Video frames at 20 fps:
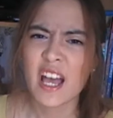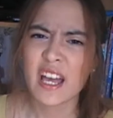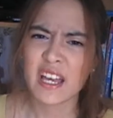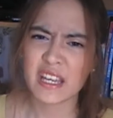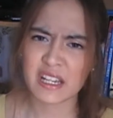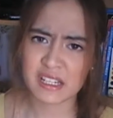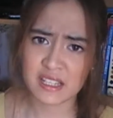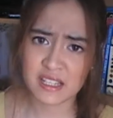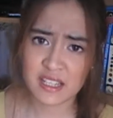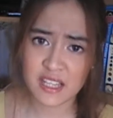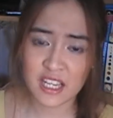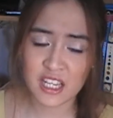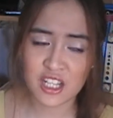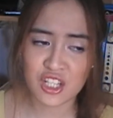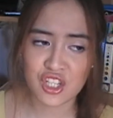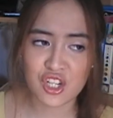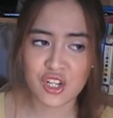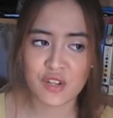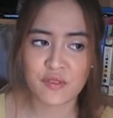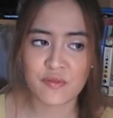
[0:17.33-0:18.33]
it is
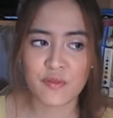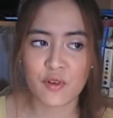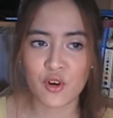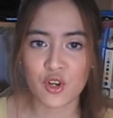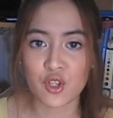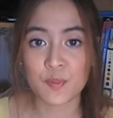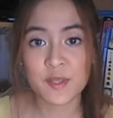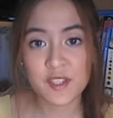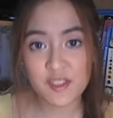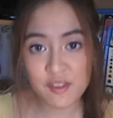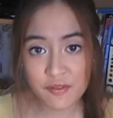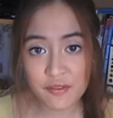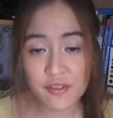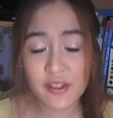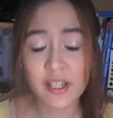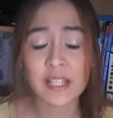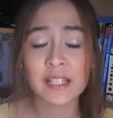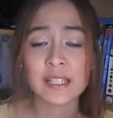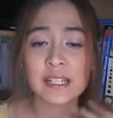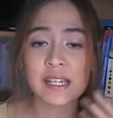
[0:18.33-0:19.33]
catered for
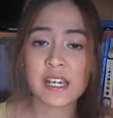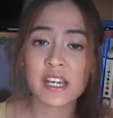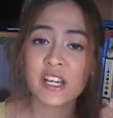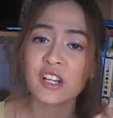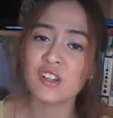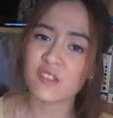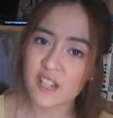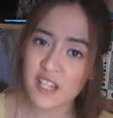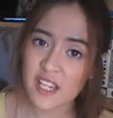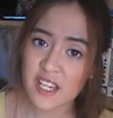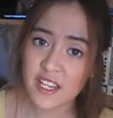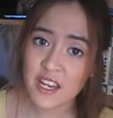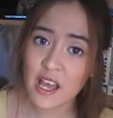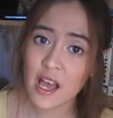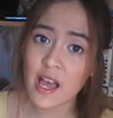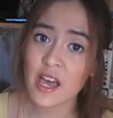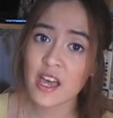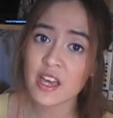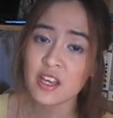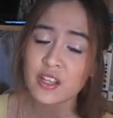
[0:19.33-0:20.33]
specifically green
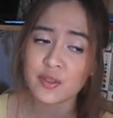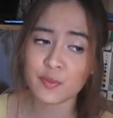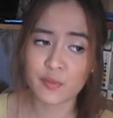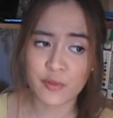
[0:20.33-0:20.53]
eyes,